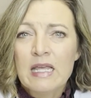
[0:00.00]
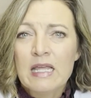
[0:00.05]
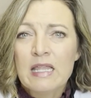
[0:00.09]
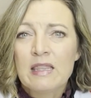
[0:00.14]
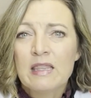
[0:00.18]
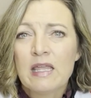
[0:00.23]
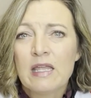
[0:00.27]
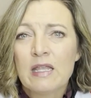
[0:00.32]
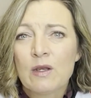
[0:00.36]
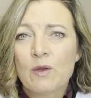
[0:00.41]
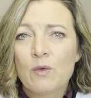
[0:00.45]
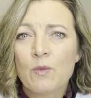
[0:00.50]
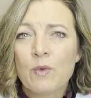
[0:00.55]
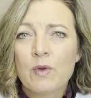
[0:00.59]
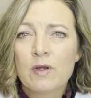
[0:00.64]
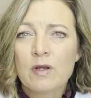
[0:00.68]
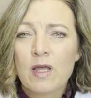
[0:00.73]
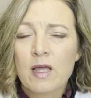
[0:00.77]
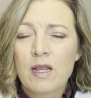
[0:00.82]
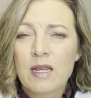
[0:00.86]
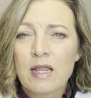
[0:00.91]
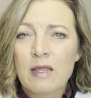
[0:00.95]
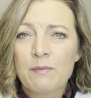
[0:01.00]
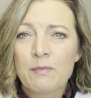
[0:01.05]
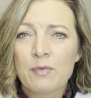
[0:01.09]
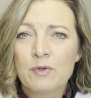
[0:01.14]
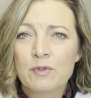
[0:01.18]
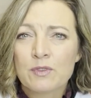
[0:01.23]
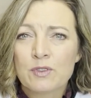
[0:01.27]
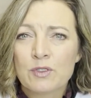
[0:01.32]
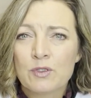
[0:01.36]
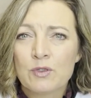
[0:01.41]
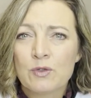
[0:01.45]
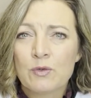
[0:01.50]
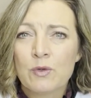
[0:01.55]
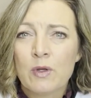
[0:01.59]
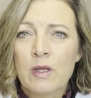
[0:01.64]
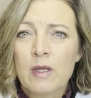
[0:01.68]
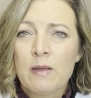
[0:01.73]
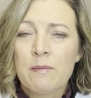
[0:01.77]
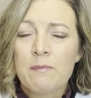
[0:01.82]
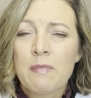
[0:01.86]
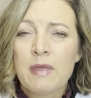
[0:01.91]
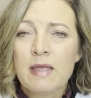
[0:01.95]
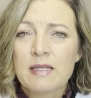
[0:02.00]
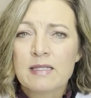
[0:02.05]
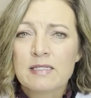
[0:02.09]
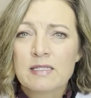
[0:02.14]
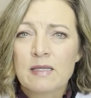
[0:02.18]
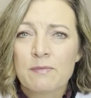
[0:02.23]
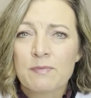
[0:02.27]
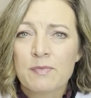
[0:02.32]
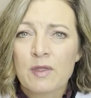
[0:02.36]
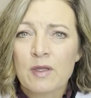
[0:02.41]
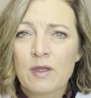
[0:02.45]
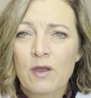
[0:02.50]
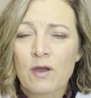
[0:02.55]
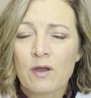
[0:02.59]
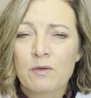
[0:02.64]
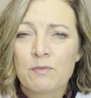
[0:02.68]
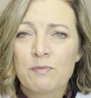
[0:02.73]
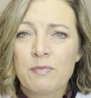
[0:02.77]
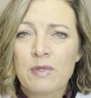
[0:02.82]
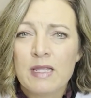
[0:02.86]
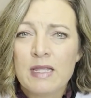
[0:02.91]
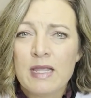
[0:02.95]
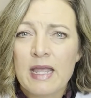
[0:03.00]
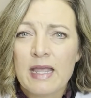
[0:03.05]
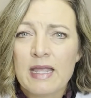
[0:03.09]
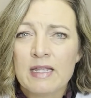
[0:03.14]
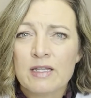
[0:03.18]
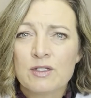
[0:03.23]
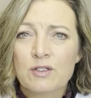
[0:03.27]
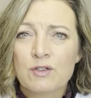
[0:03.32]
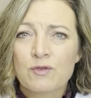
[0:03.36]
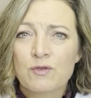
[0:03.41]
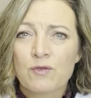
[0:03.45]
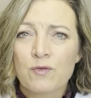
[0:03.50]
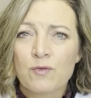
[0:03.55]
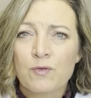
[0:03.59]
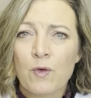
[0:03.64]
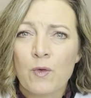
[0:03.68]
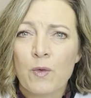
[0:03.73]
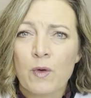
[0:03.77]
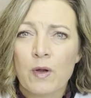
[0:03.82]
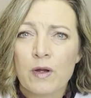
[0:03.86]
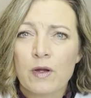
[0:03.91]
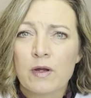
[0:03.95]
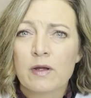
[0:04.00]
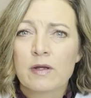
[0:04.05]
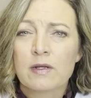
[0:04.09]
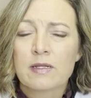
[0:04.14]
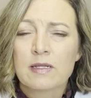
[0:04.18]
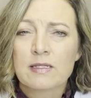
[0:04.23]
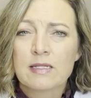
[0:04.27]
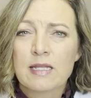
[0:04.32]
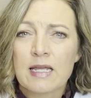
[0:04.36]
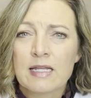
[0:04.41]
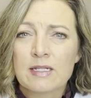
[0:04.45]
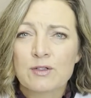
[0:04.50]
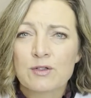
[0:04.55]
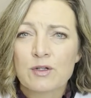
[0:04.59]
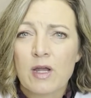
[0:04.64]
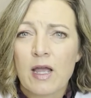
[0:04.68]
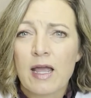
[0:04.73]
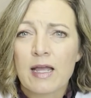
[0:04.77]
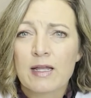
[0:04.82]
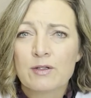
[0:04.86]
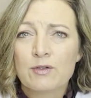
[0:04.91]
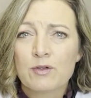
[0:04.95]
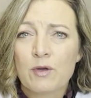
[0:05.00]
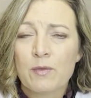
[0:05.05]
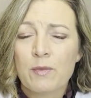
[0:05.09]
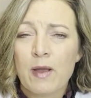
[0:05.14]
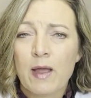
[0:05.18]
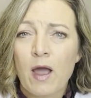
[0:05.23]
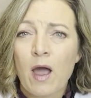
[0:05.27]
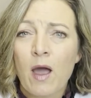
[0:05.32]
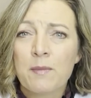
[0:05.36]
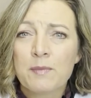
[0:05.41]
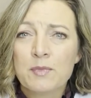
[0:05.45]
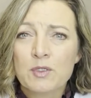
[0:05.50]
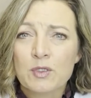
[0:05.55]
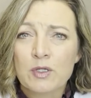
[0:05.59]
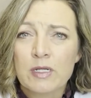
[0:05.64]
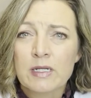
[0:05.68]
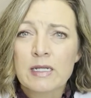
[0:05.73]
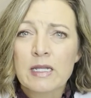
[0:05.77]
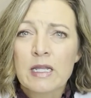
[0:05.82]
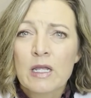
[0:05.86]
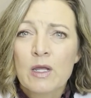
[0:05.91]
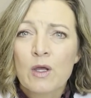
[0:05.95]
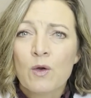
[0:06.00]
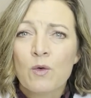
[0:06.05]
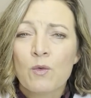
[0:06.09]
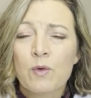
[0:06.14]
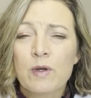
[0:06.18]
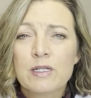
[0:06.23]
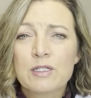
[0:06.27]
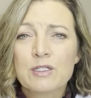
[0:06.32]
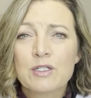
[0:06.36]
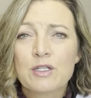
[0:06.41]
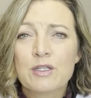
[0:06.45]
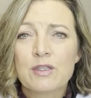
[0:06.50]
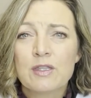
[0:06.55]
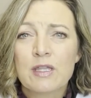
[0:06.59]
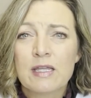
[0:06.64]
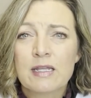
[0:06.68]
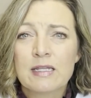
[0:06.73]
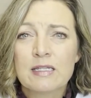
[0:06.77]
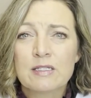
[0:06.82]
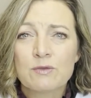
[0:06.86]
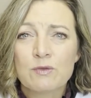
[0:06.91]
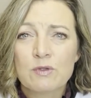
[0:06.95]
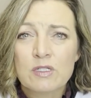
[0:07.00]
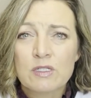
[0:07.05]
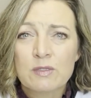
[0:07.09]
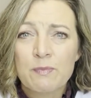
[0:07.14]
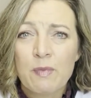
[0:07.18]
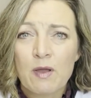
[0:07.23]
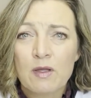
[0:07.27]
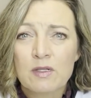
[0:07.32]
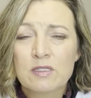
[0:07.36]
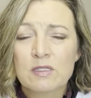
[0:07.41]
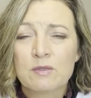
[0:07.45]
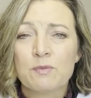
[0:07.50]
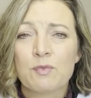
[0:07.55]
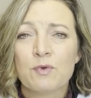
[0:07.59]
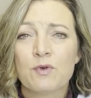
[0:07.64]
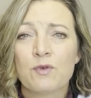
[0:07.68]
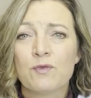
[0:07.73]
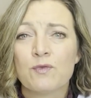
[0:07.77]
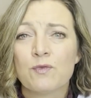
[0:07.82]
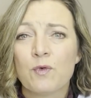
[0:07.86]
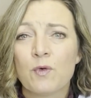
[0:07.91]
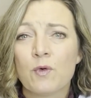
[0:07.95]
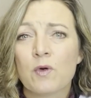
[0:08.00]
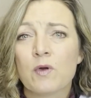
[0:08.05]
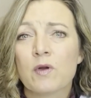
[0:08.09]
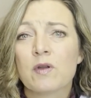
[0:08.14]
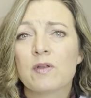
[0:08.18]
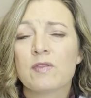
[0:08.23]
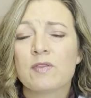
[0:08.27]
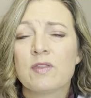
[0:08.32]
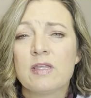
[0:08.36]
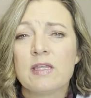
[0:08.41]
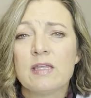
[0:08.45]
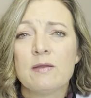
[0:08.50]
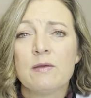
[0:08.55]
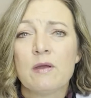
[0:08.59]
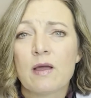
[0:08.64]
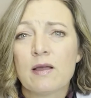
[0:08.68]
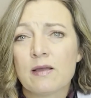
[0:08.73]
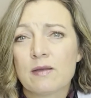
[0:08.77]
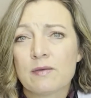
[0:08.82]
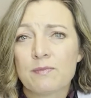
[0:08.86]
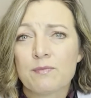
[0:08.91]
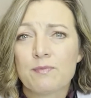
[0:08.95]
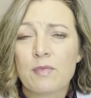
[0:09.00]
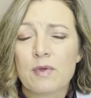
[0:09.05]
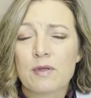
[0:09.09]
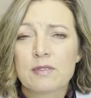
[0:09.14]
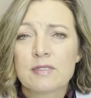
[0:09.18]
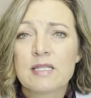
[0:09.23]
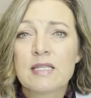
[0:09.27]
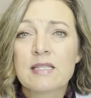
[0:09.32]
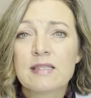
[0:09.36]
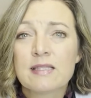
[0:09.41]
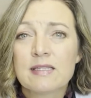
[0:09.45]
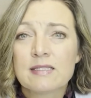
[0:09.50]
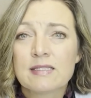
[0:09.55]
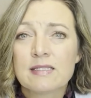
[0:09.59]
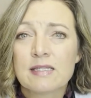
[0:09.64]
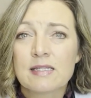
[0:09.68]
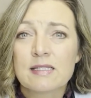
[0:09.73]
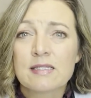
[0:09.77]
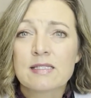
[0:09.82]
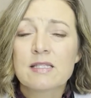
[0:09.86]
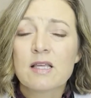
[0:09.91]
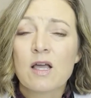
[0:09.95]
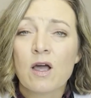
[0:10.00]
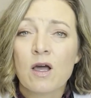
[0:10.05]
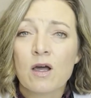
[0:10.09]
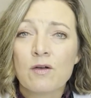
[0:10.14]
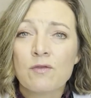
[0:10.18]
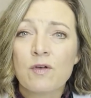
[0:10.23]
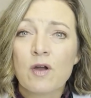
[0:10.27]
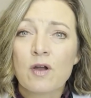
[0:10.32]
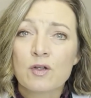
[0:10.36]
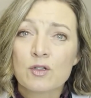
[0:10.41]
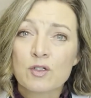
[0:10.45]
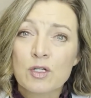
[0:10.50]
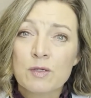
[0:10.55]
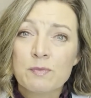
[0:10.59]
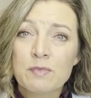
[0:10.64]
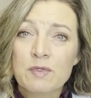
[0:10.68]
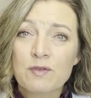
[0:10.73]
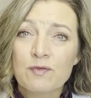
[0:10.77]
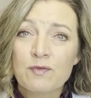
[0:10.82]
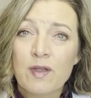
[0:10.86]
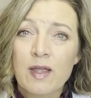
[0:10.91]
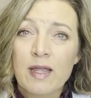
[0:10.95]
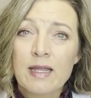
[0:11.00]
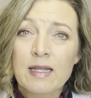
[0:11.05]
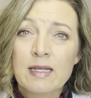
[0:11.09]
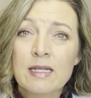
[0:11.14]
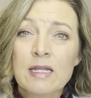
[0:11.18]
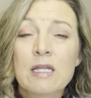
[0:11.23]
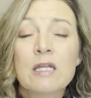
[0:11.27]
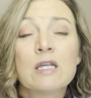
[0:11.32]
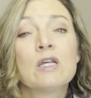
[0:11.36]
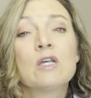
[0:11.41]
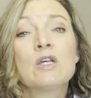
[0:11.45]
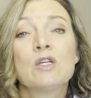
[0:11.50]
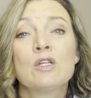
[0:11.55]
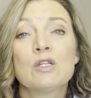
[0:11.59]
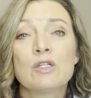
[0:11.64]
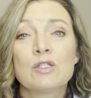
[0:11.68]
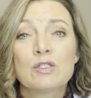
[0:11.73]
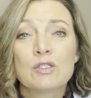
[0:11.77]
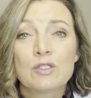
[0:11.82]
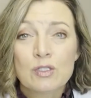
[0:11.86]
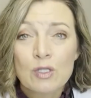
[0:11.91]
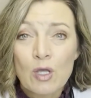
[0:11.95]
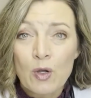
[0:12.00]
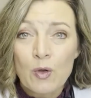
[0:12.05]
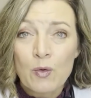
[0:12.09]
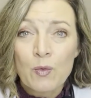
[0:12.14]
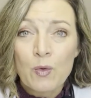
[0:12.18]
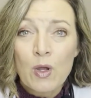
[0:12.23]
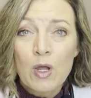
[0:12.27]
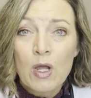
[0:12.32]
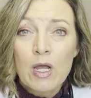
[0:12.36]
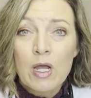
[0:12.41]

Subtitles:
then we're not able to make something called BH4, tetrahydrobiopterin, which then is responsible for the synthesis of our tryptophan. So,